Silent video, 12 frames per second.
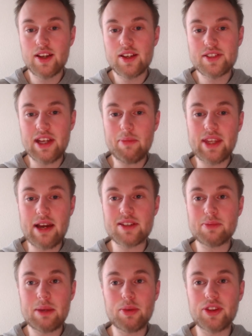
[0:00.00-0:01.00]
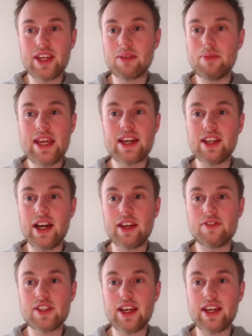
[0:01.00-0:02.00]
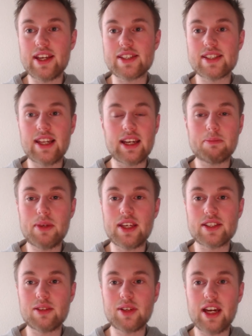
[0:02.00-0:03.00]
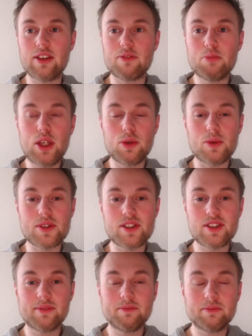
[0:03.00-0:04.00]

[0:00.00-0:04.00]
Sometimes people think being an INFJ is like being some kind of muse.